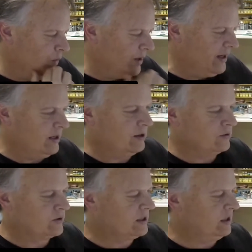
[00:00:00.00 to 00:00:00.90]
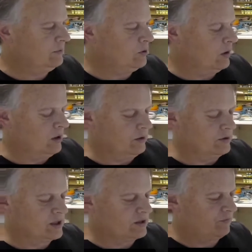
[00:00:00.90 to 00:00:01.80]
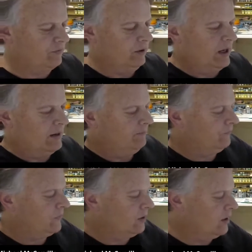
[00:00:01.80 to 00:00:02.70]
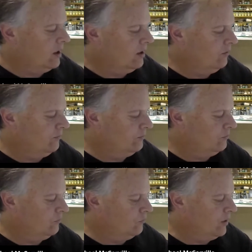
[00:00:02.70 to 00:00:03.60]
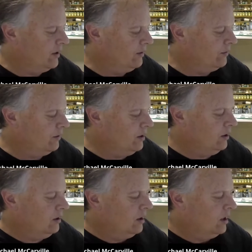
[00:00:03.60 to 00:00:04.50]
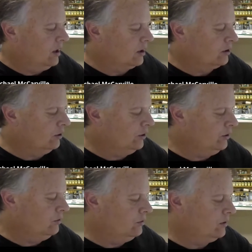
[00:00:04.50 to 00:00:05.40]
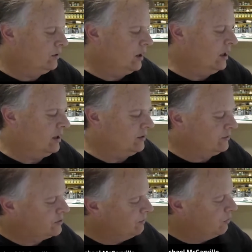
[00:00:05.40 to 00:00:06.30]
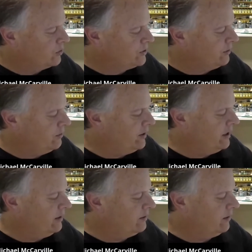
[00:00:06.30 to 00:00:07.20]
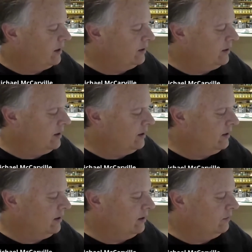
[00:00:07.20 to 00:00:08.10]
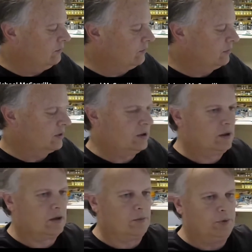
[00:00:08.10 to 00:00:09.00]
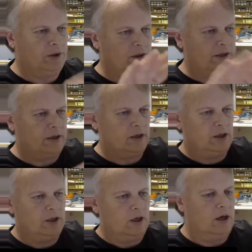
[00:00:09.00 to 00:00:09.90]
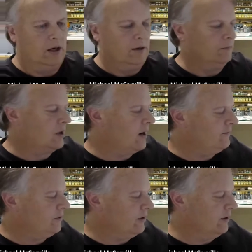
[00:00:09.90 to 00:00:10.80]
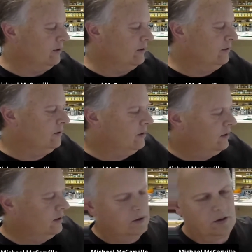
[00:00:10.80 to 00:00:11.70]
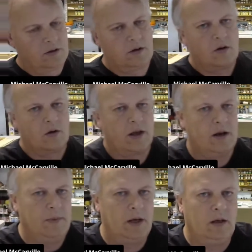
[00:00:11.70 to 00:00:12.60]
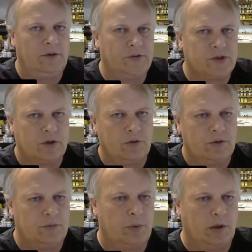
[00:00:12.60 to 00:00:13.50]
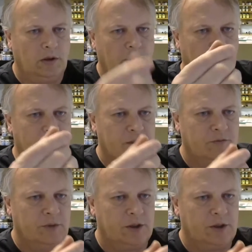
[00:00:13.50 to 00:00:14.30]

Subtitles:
want any of those seams. You want all those things filled up with glue, supports underneath, and then completely covered in corrugated metal. So you put a little piece of